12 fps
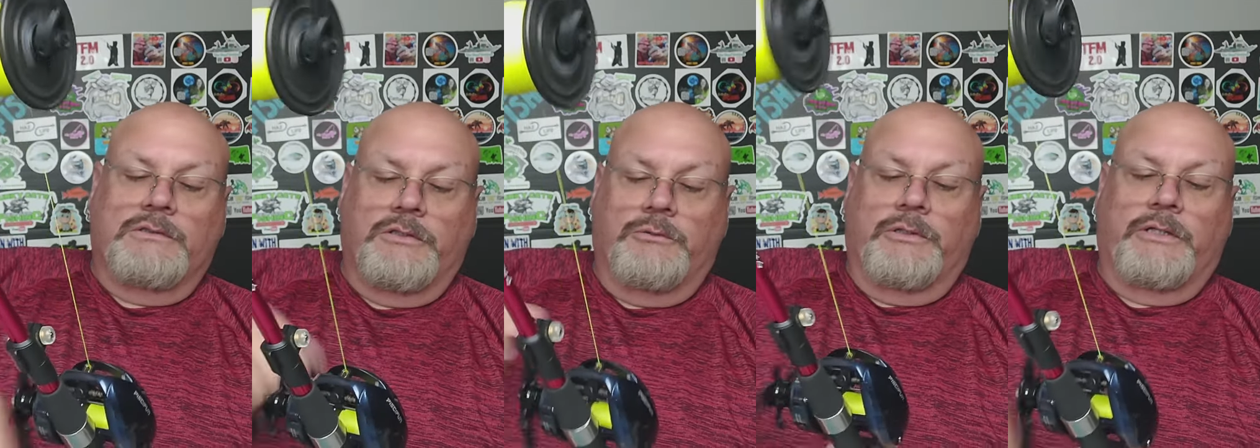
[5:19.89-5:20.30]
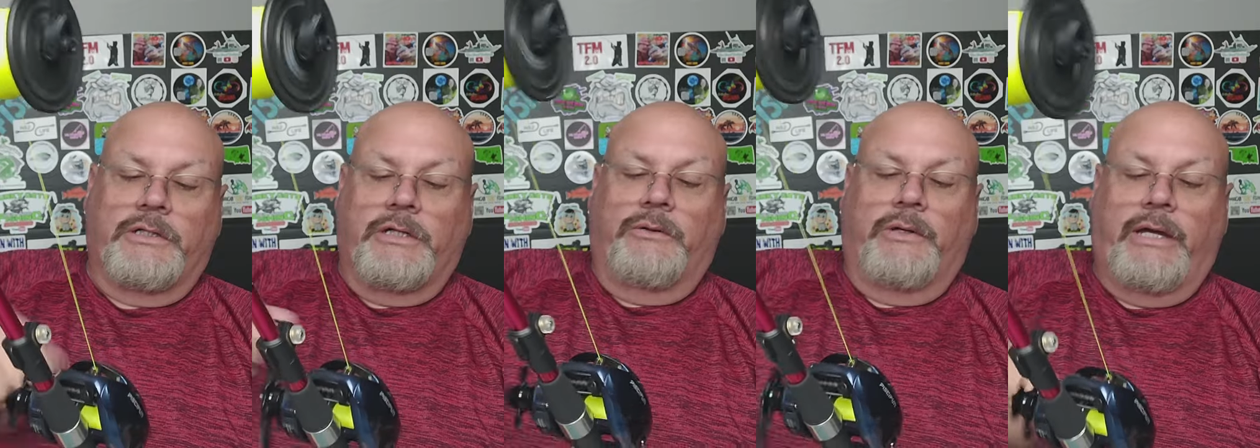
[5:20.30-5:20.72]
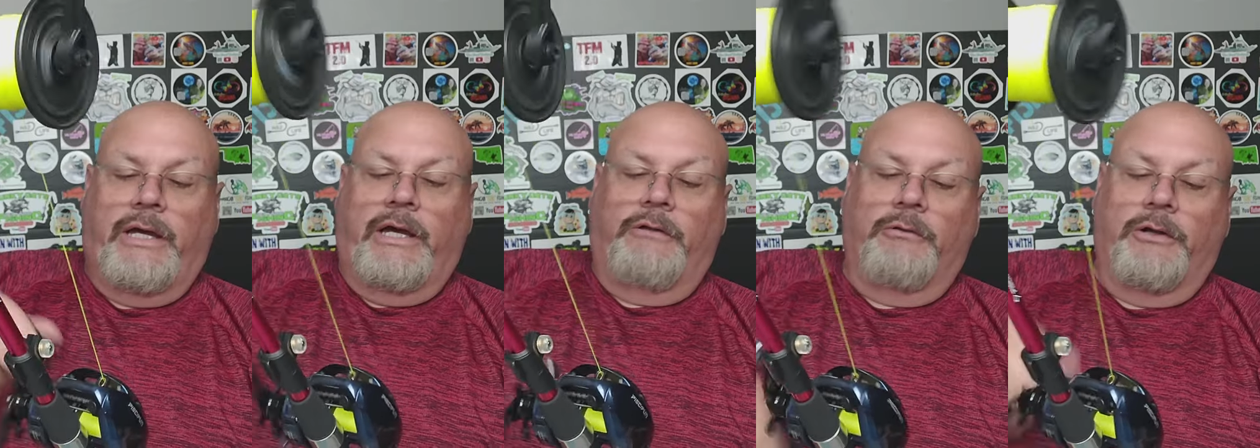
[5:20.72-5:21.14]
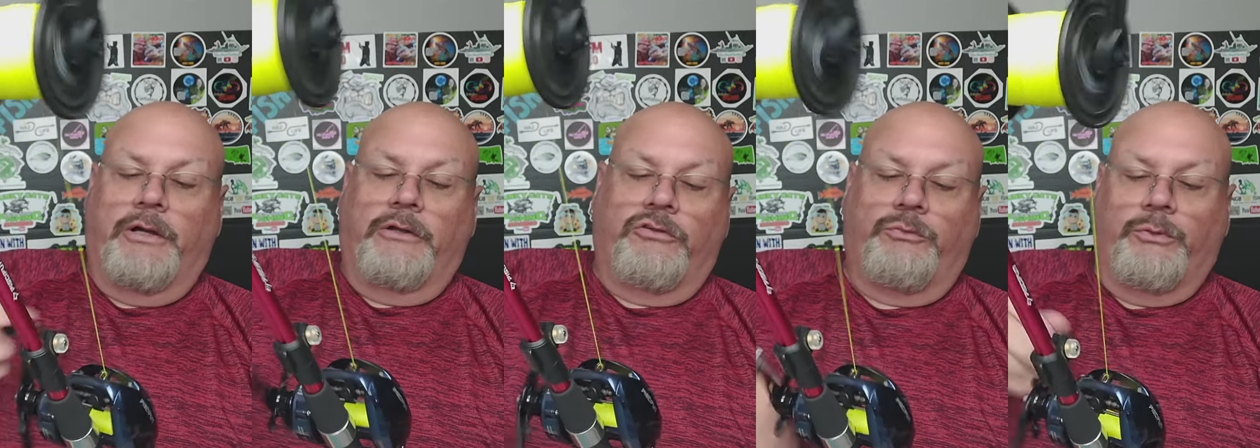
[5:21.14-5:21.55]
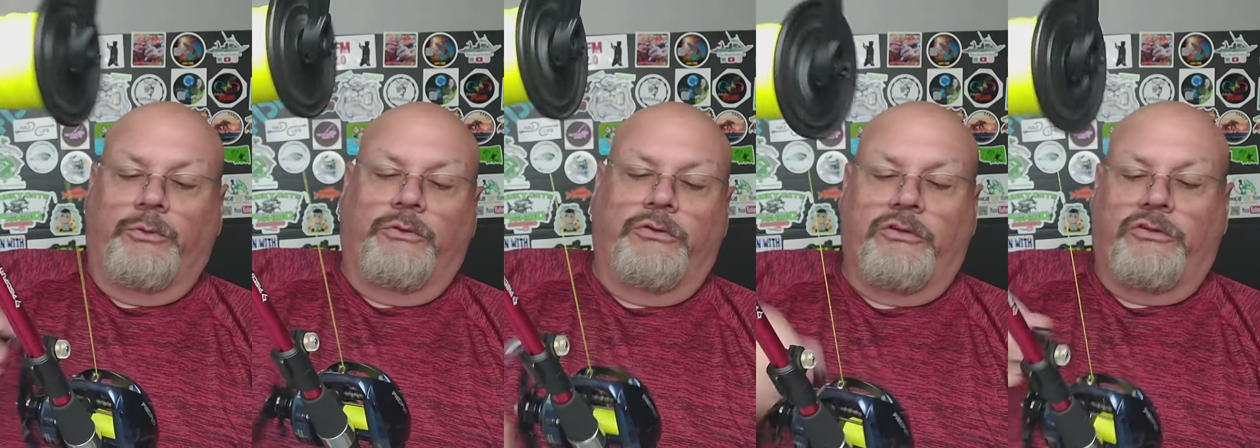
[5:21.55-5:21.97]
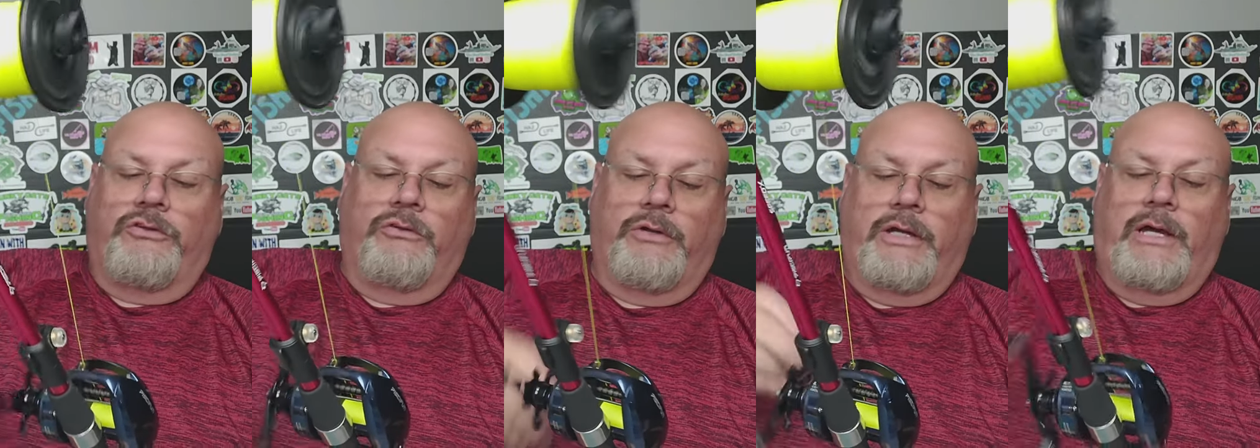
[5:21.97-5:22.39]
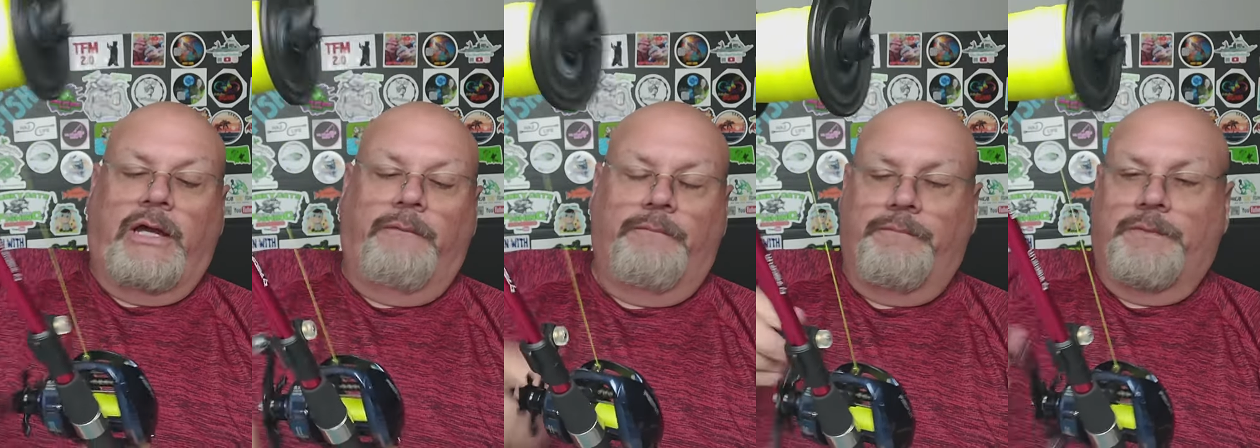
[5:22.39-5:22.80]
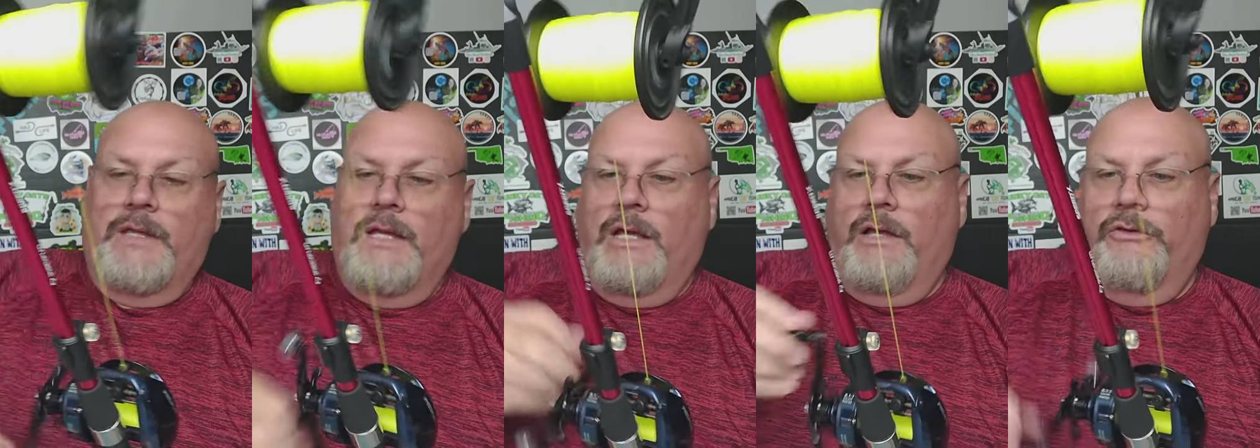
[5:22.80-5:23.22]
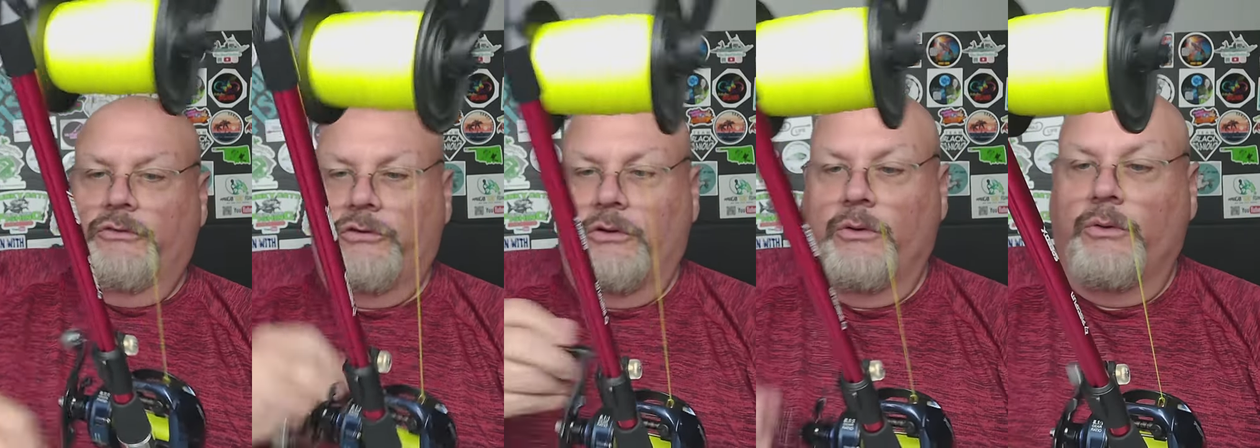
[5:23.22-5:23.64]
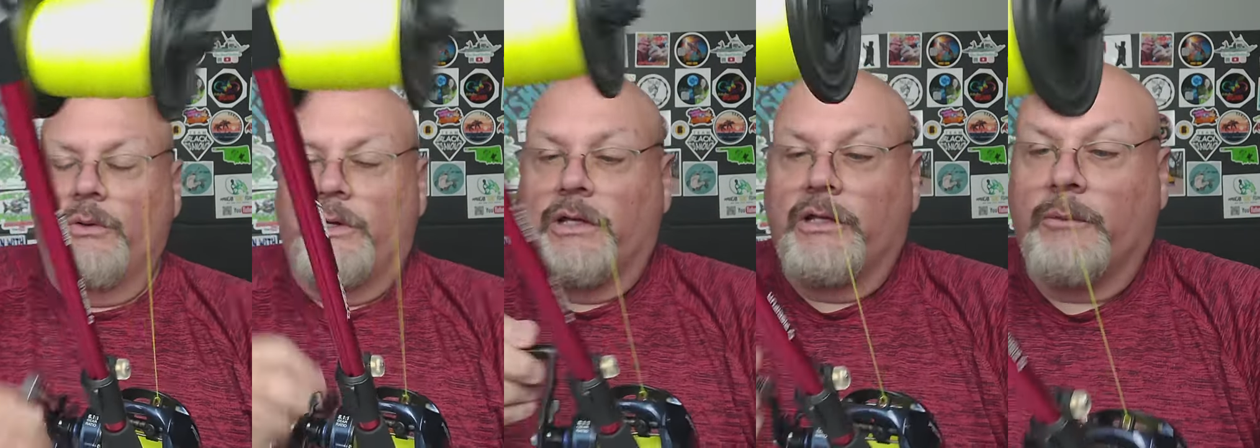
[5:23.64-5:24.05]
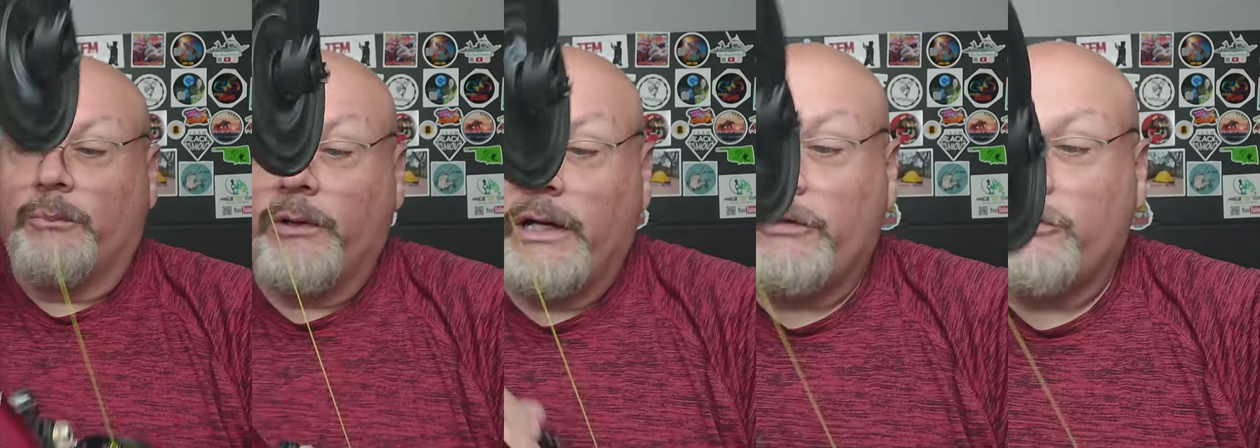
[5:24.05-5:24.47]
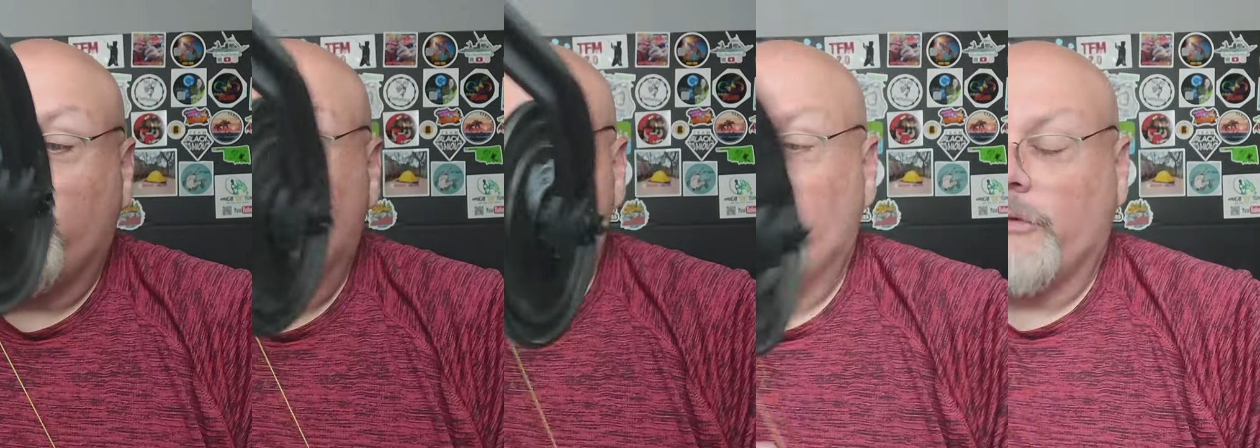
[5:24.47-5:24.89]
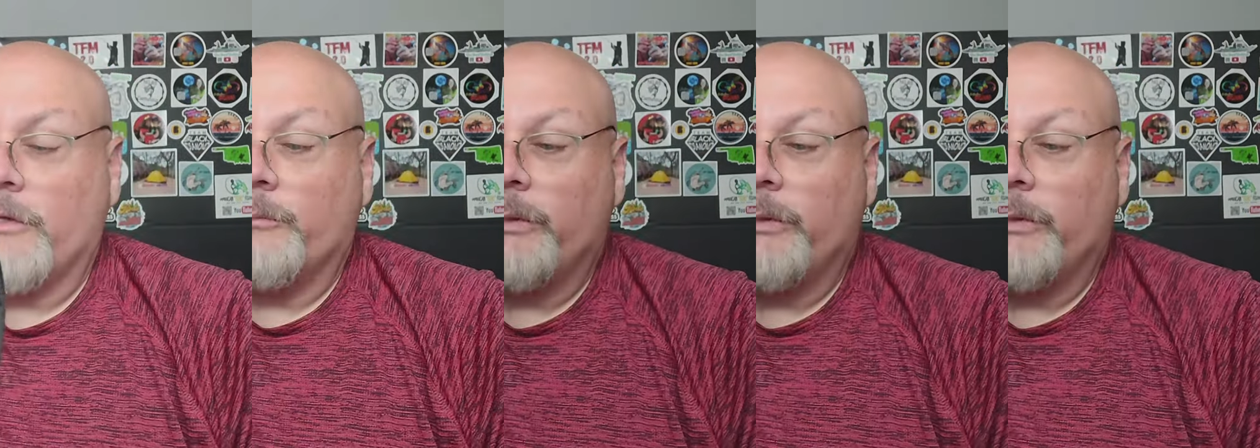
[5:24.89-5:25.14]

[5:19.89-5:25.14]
So we're going to go ahead, we're going to spool this little guy. So the price of this on the